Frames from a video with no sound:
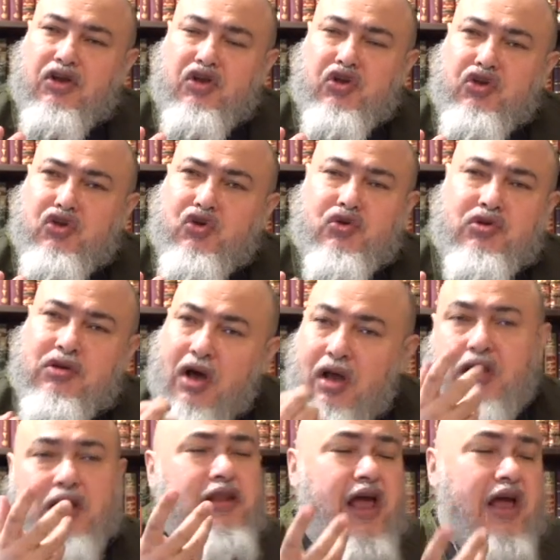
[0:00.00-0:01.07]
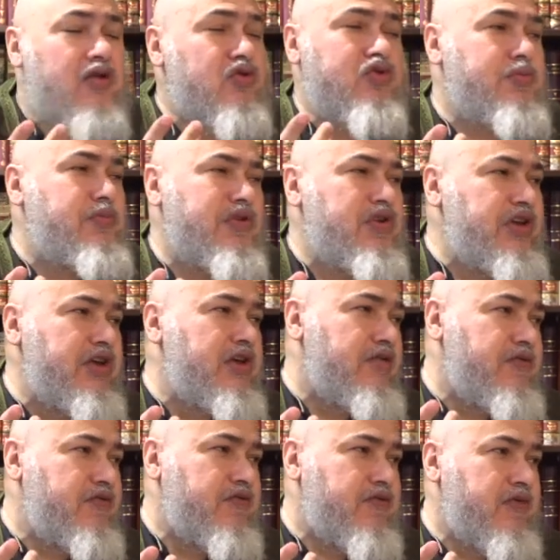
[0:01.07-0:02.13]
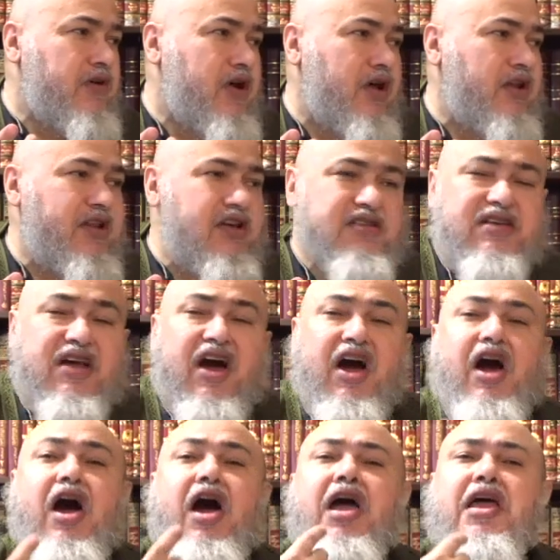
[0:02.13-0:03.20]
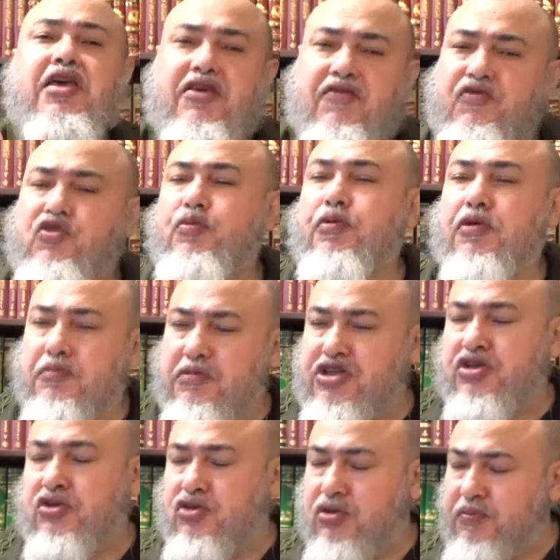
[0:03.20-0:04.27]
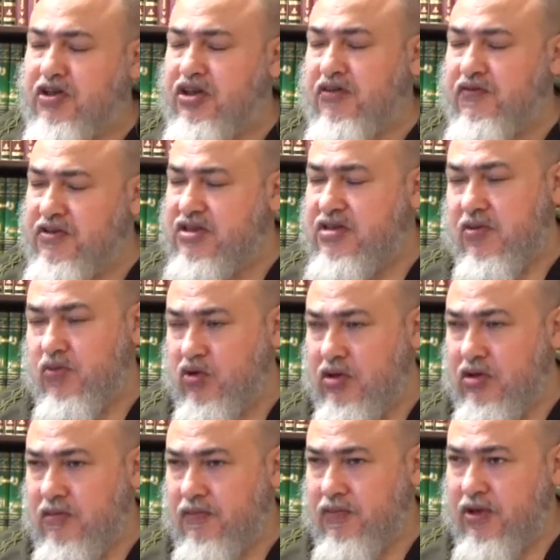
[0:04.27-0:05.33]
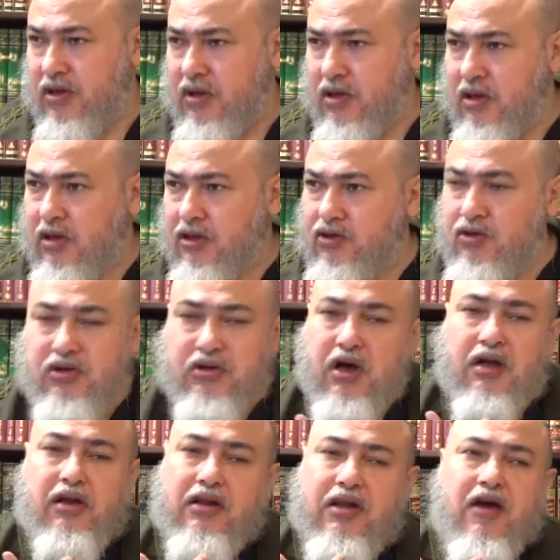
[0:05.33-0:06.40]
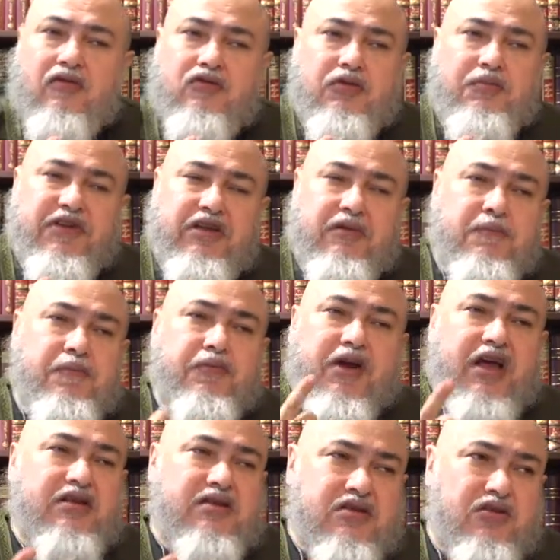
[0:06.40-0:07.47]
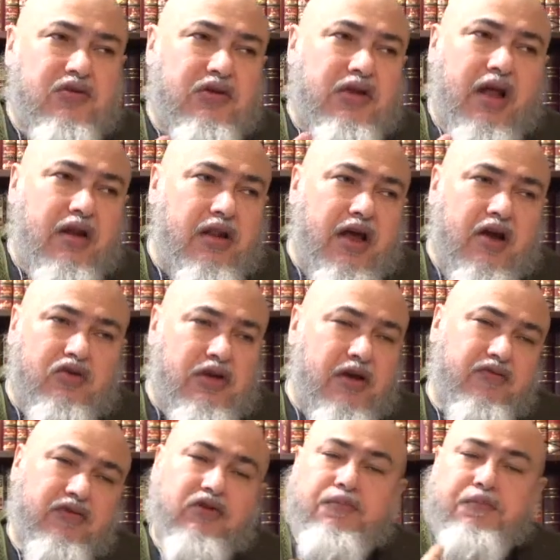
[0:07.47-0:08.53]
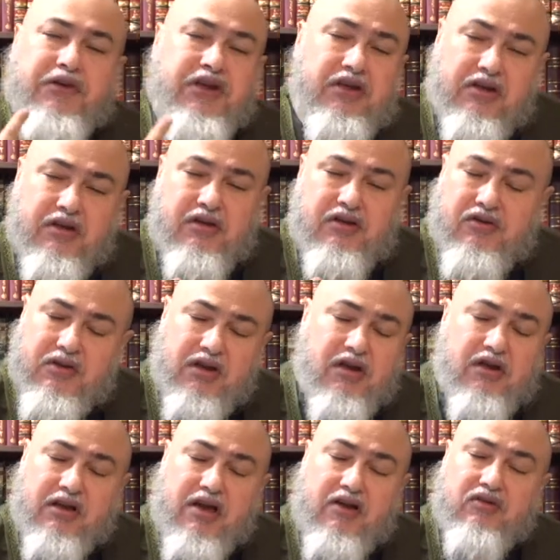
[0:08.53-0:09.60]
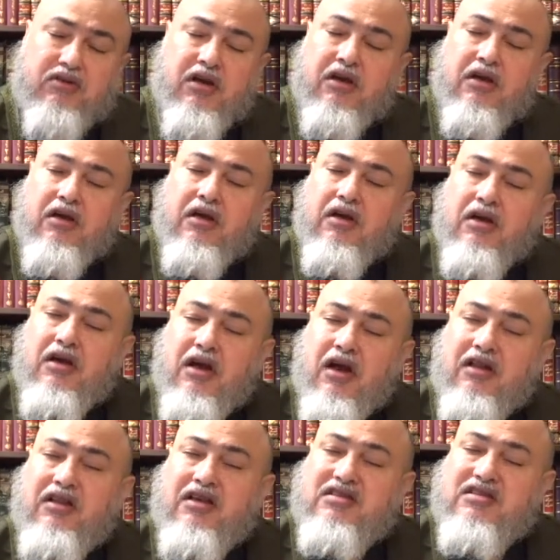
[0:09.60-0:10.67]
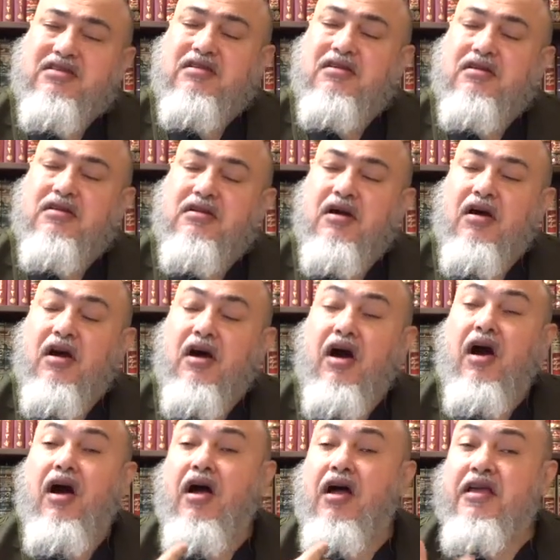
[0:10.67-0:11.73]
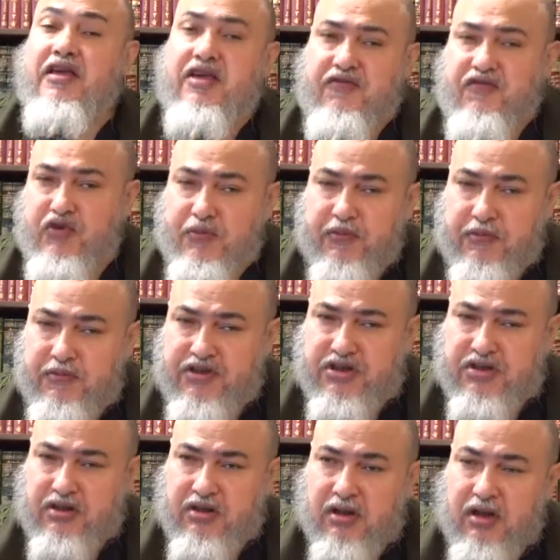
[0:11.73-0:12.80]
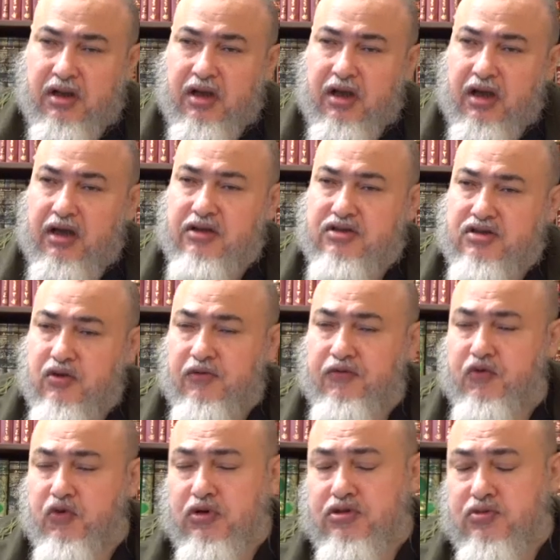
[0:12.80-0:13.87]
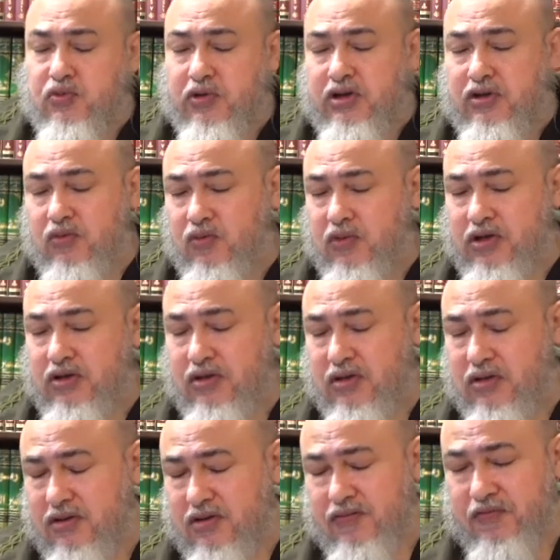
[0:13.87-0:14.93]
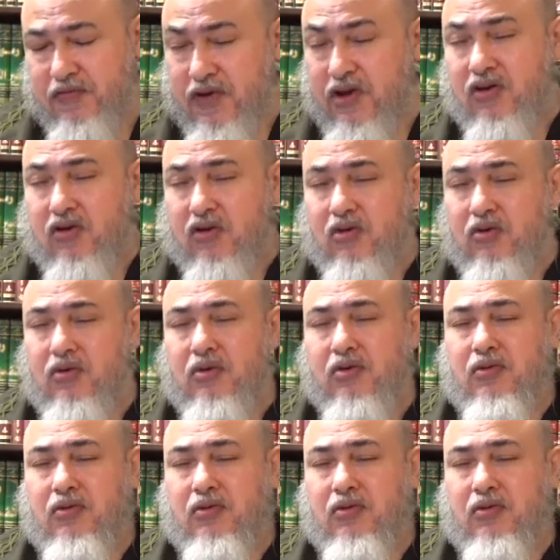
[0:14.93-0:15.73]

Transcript: you're not allowed to believe unless I give you permission to believe in someone. You're not allowed to be impressed. You're not allowed to have an opinion. You're not allowed unless I give you permission. And so, of course, when the Pharaoh